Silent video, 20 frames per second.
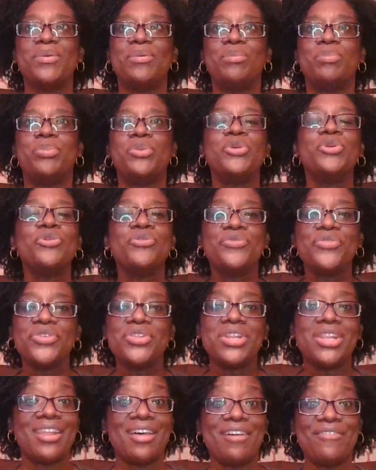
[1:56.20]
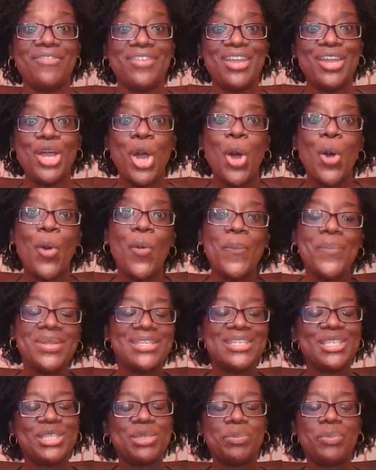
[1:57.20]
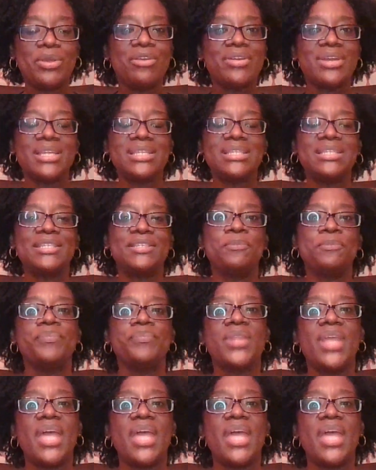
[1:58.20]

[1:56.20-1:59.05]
beautiful, loving, open spirits,